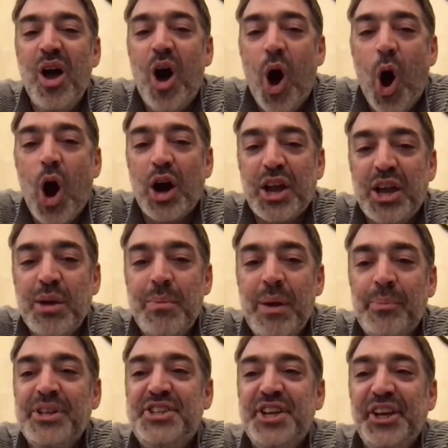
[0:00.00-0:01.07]
our
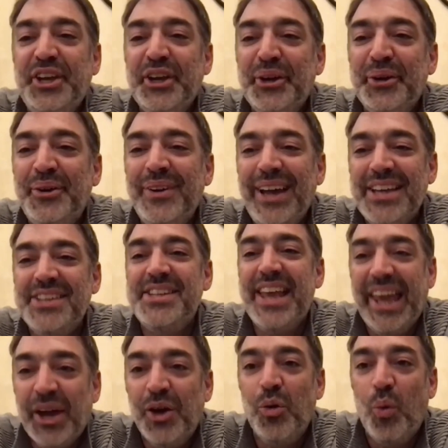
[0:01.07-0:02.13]
commitment to you is
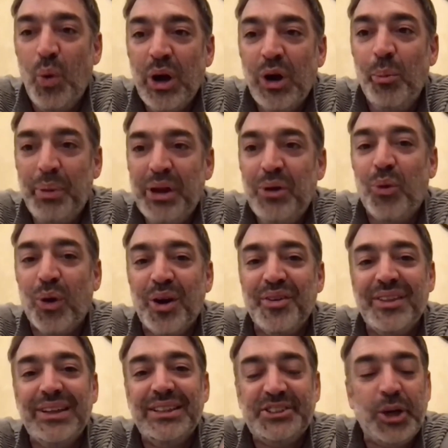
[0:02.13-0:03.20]
it will be
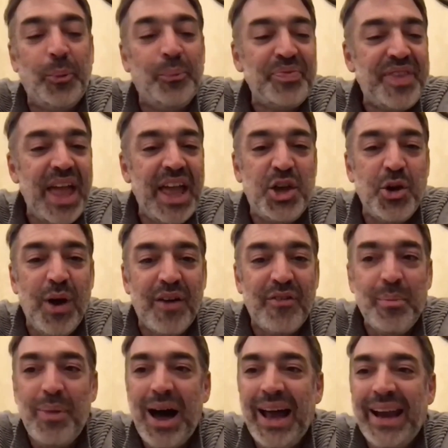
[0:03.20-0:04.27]
worth it. So thank you,
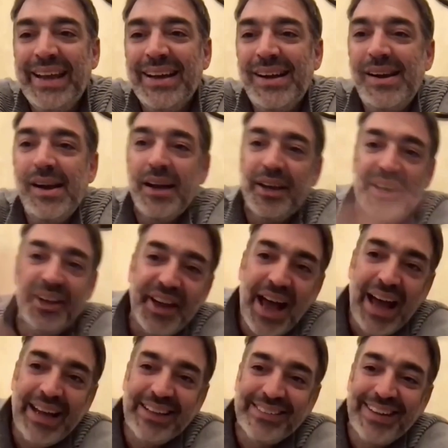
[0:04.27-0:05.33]
everybody. Good
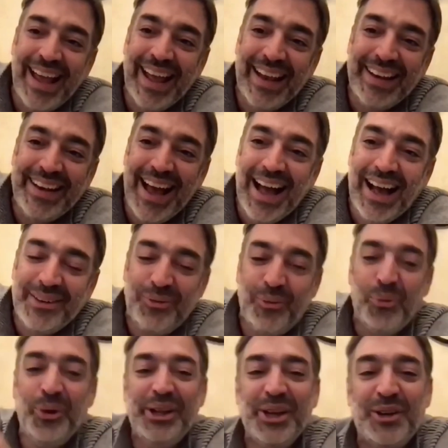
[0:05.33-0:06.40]
night. And
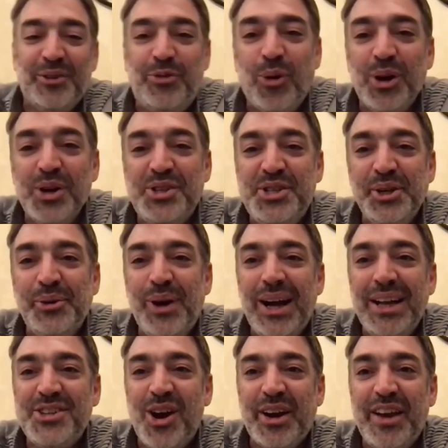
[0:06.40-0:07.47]
we look forward to
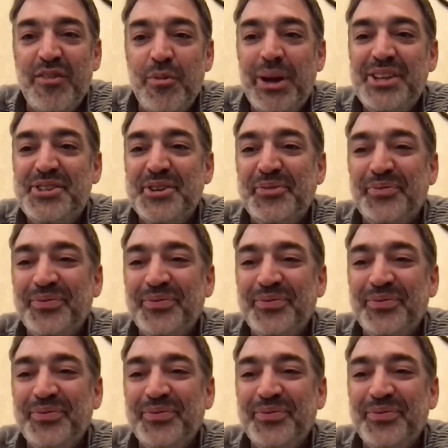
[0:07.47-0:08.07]
talking to everybody soon.